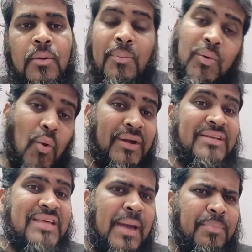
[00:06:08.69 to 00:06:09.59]
But what
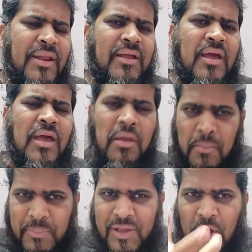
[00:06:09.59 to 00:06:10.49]
is happening?
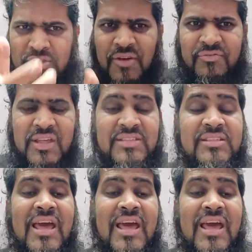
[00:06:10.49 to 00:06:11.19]
Because of this,